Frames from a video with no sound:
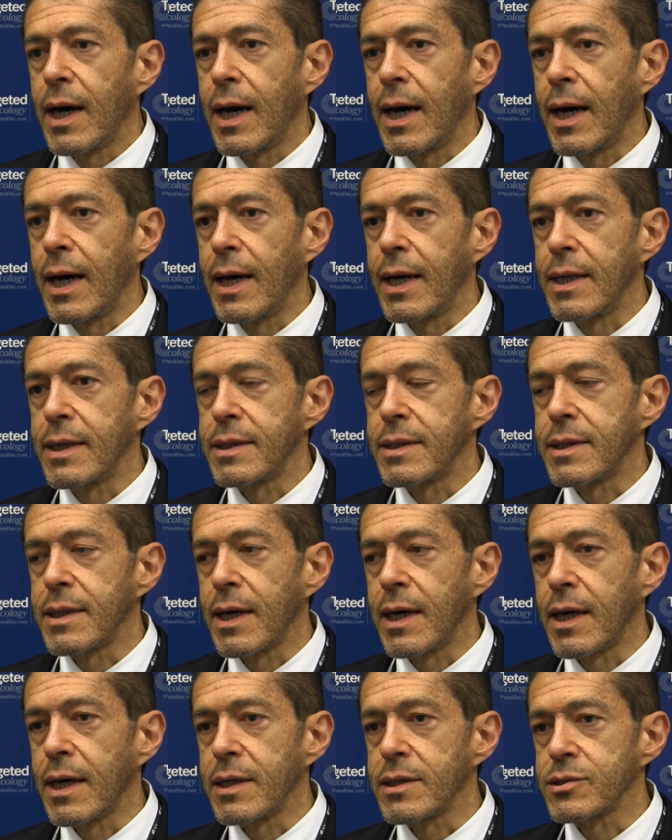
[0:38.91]
And
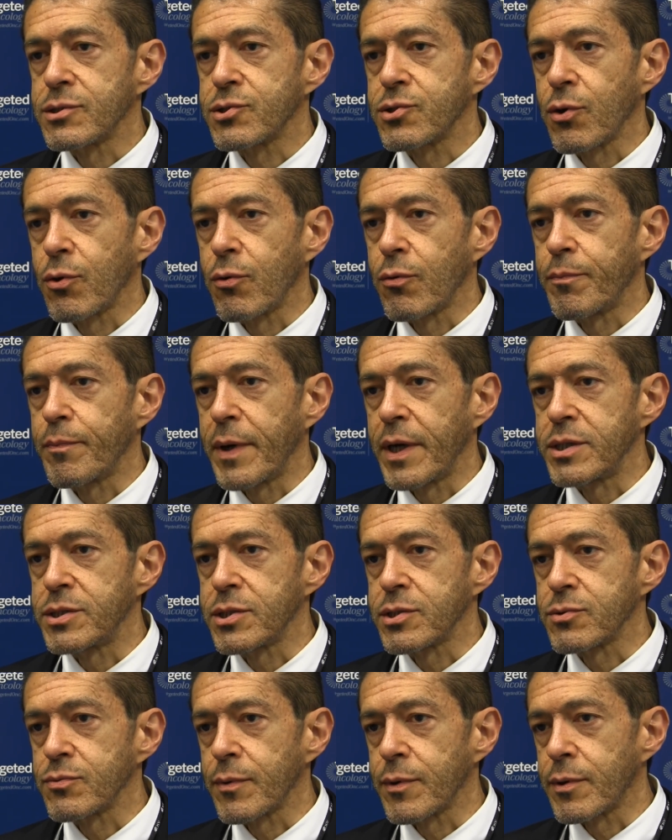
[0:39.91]
uh, so
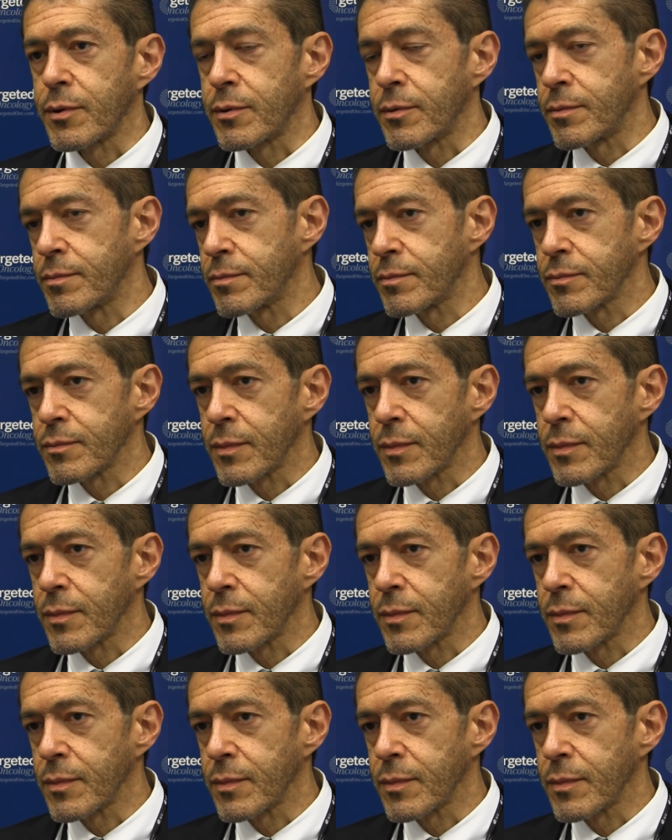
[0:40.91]
patients were